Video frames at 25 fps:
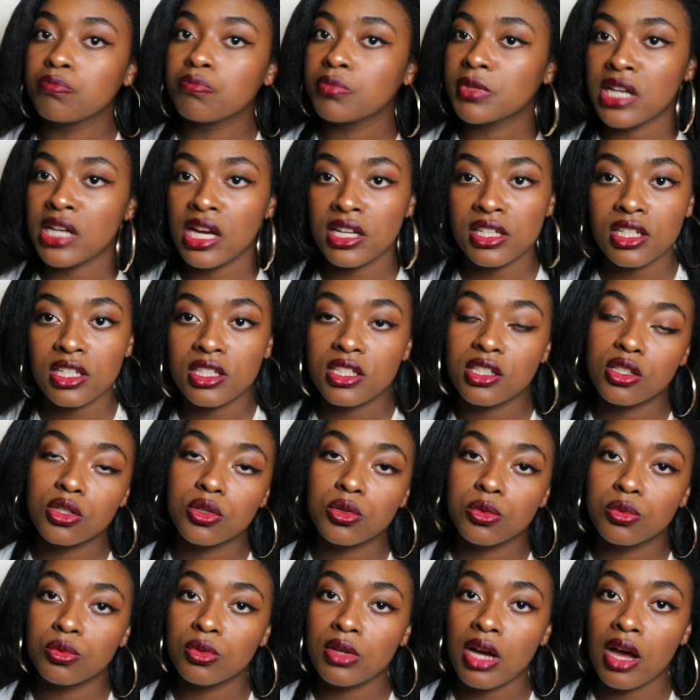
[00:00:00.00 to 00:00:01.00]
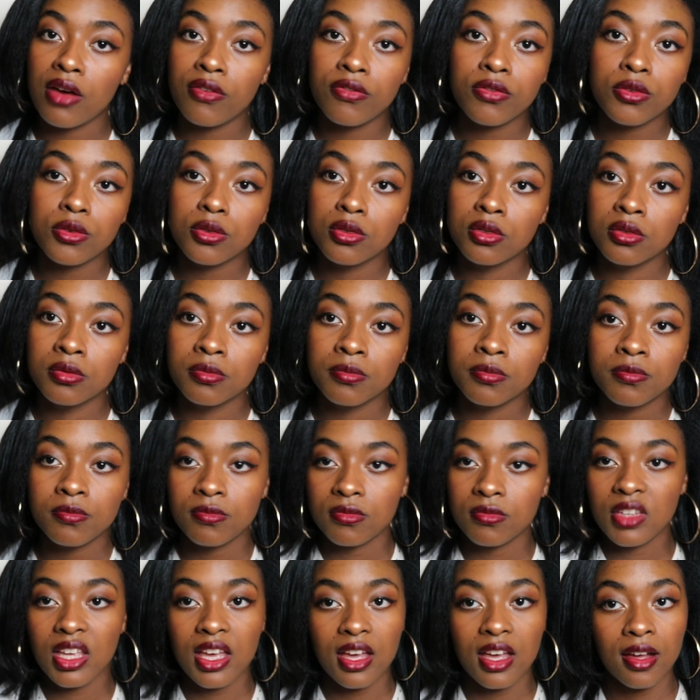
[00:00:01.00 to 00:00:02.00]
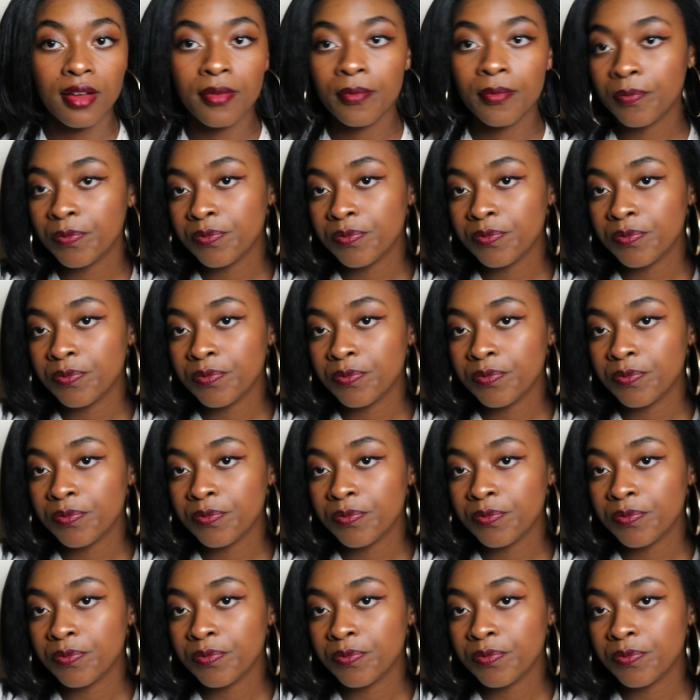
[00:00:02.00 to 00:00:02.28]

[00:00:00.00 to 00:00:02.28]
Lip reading: turn it into afro. Yeah.